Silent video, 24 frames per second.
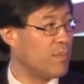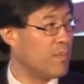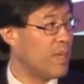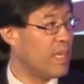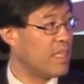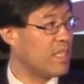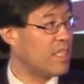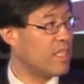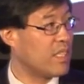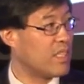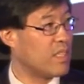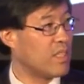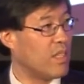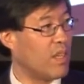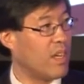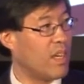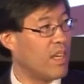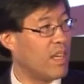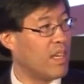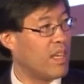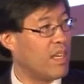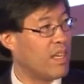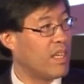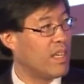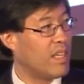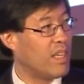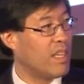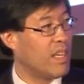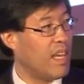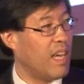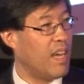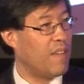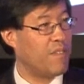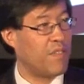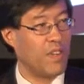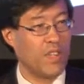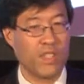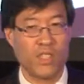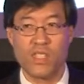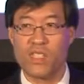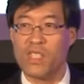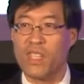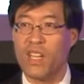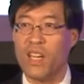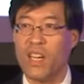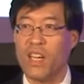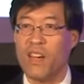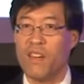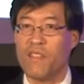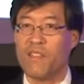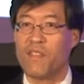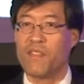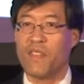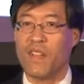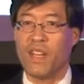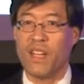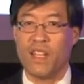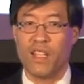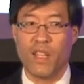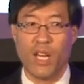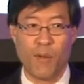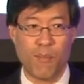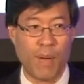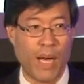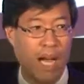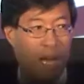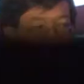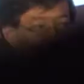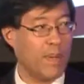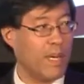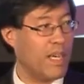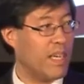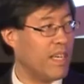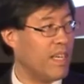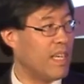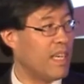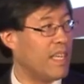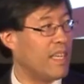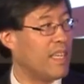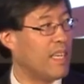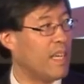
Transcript: tremendous efforts of APAPA,